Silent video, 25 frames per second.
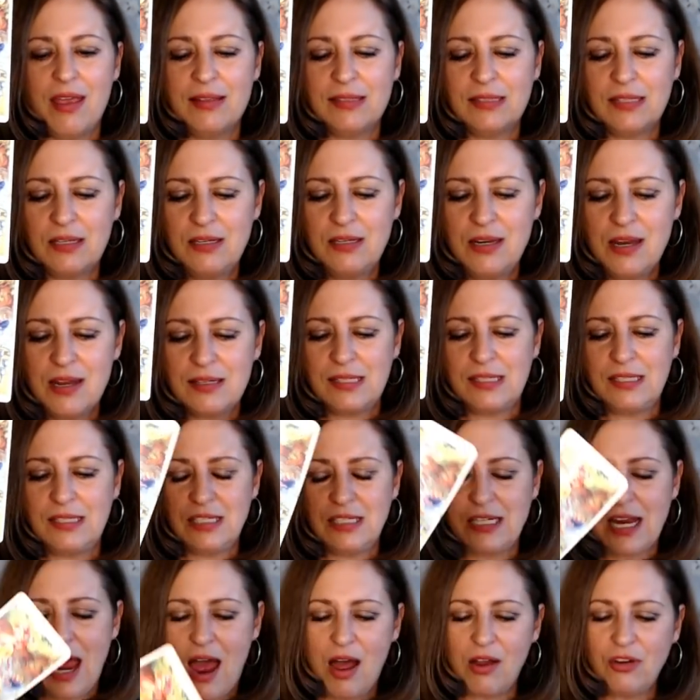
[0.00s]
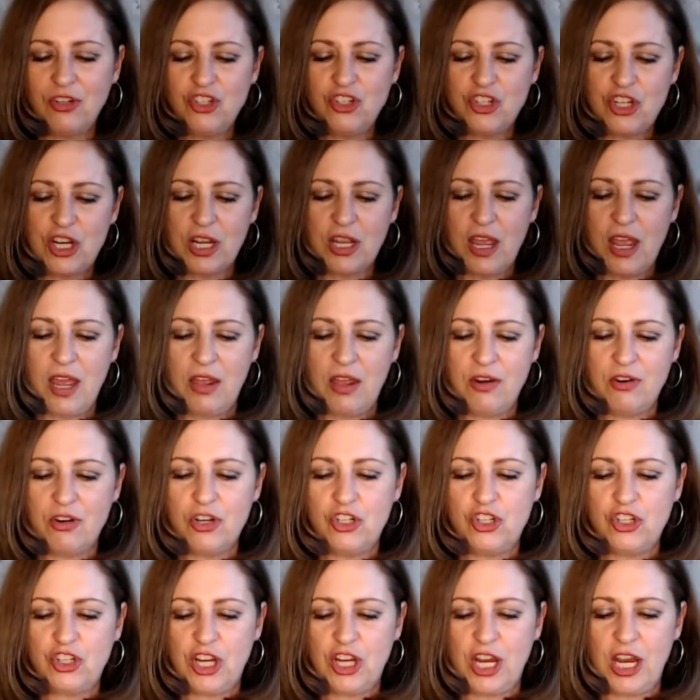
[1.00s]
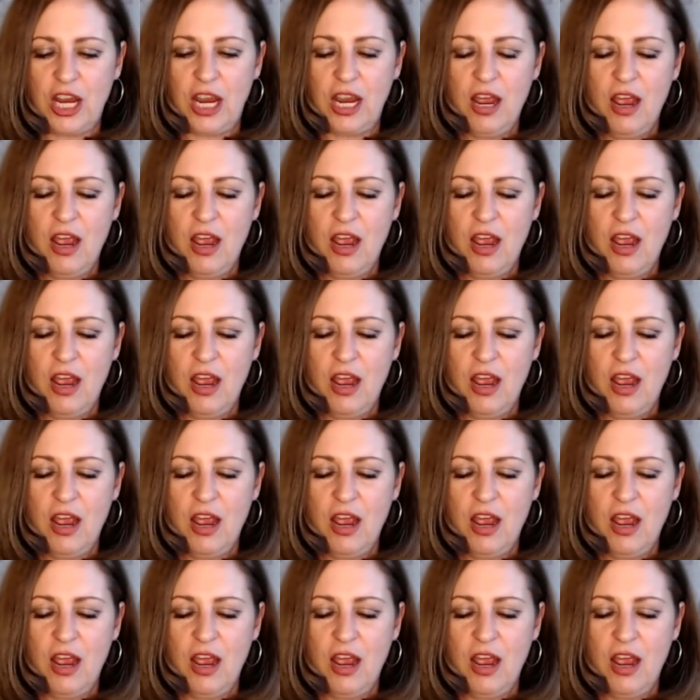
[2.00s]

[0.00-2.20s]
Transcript: It's a nostalgic energy.